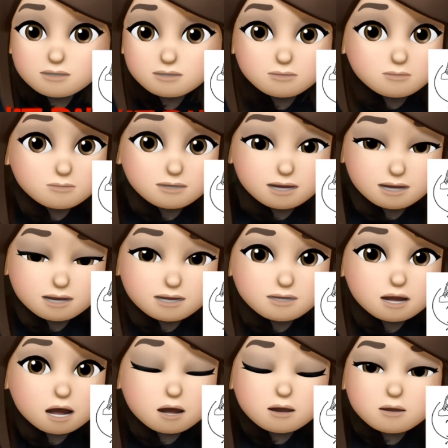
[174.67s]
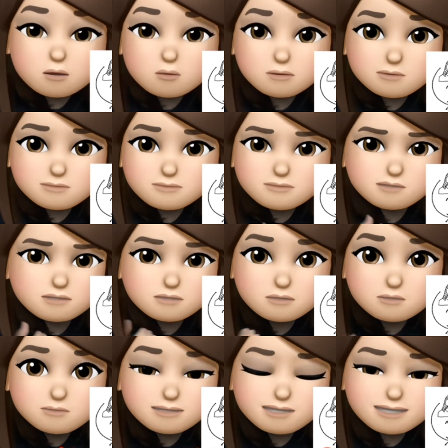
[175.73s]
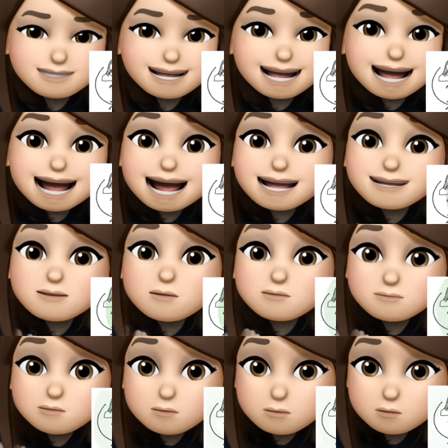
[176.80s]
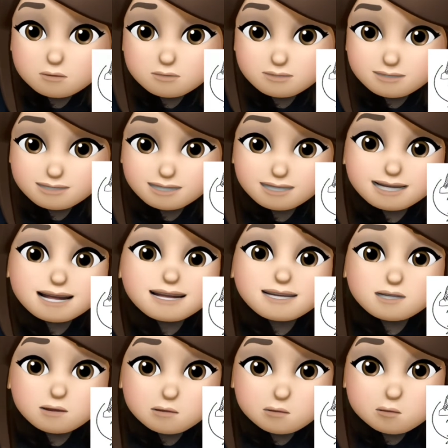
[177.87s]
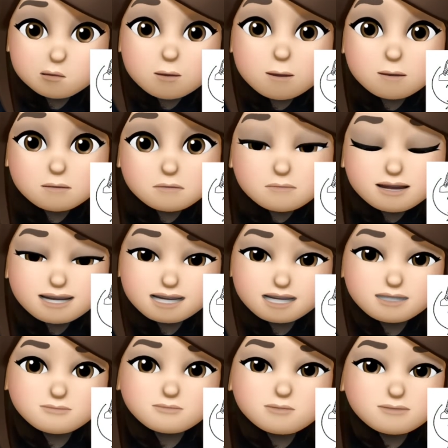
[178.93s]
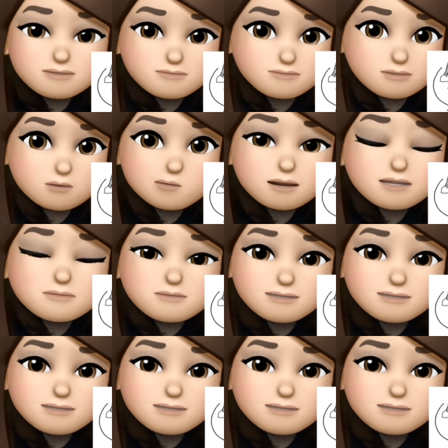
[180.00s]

To ensure a fruitful discussion, each candidate must respond whether you agree or